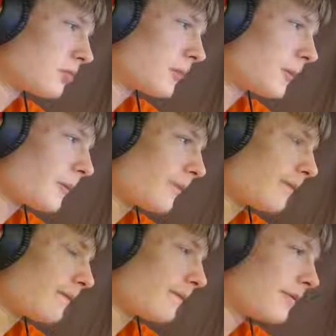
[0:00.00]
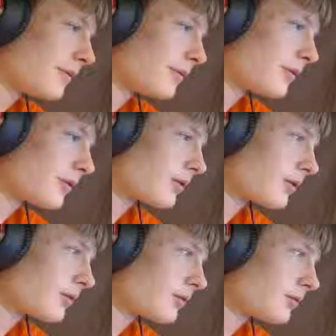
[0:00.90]

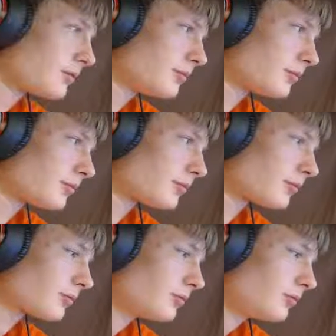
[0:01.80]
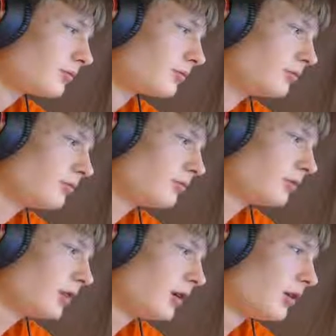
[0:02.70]

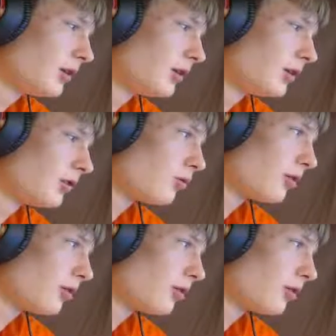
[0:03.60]
Nobody speaks.